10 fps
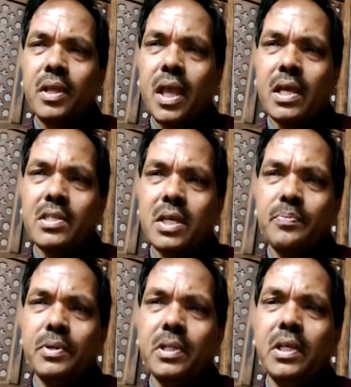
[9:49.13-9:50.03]

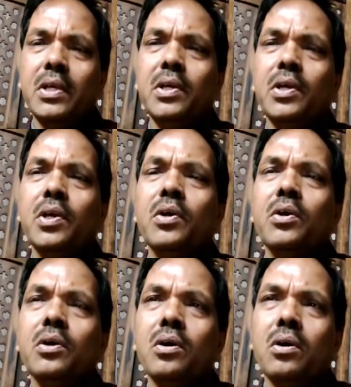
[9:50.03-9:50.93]
except the
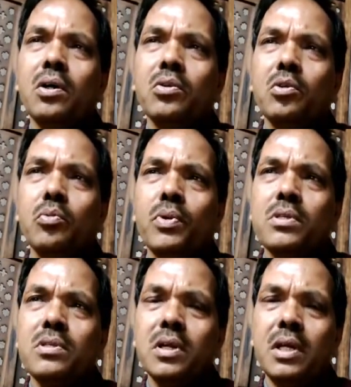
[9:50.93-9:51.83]
autonomous